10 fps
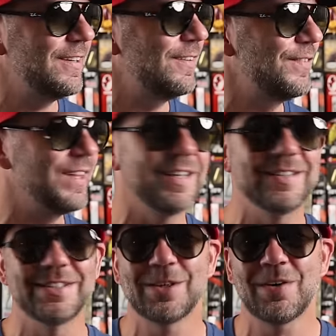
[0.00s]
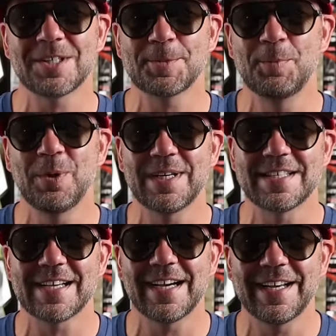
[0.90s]
of the Zara Spook
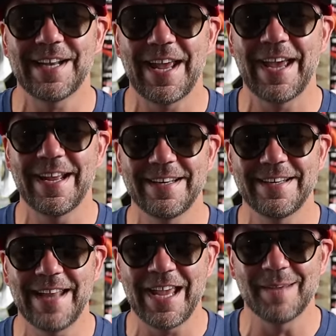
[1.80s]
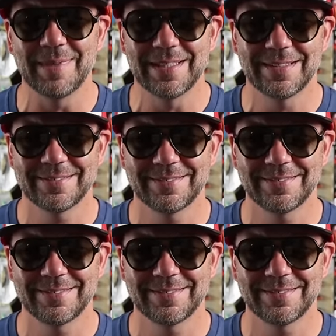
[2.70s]
design and name.